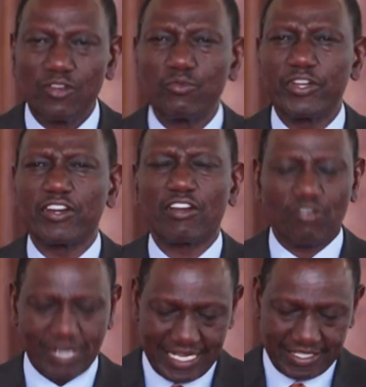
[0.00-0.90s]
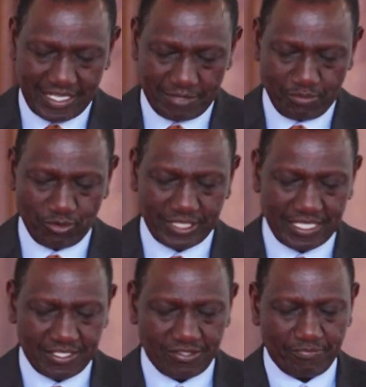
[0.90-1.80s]
We recognize the
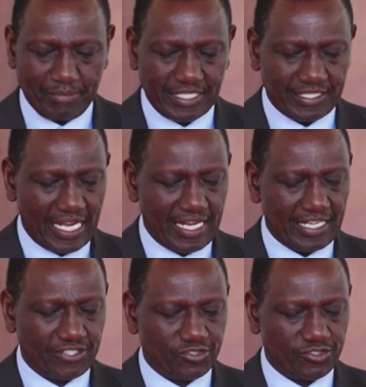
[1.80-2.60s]
importance of maintaining